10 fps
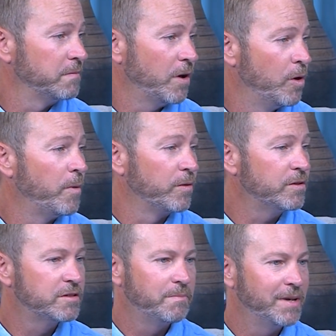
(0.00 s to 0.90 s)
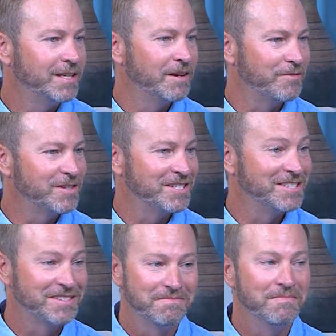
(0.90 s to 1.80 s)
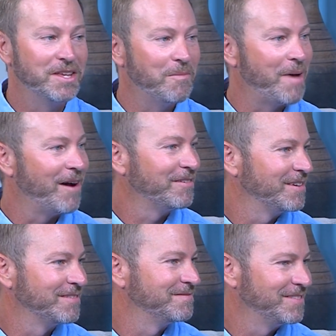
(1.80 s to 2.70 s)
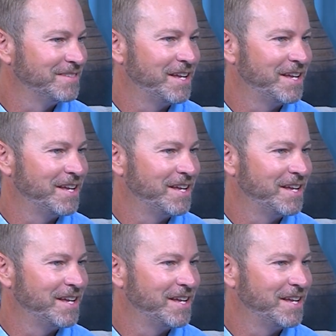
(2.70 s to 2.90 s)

homeowners, the big difference is the amount and,